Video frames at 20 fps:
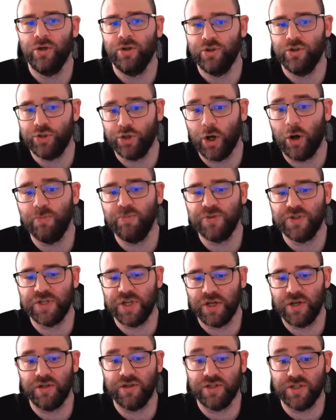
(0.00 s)
job
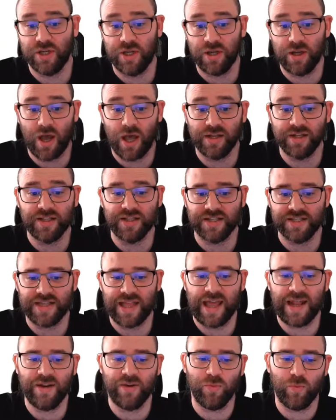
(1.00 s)
to
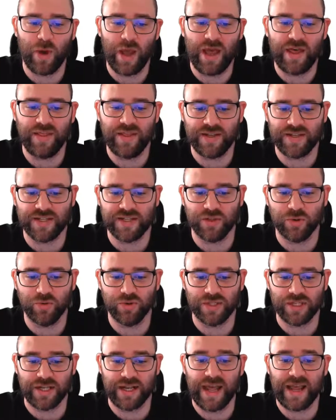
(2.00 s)
understand where this is all
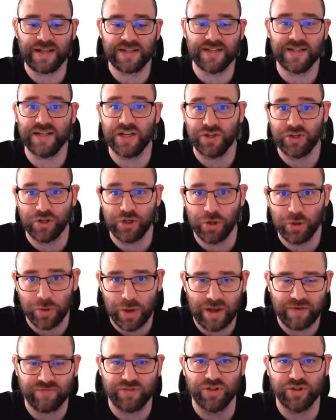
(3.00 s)
selected, and you
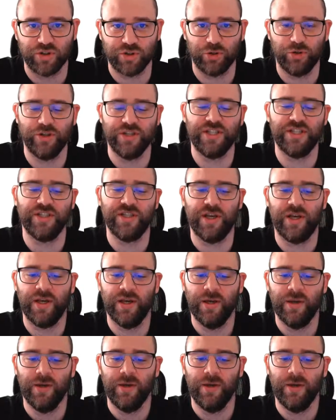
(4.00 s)
have the choice to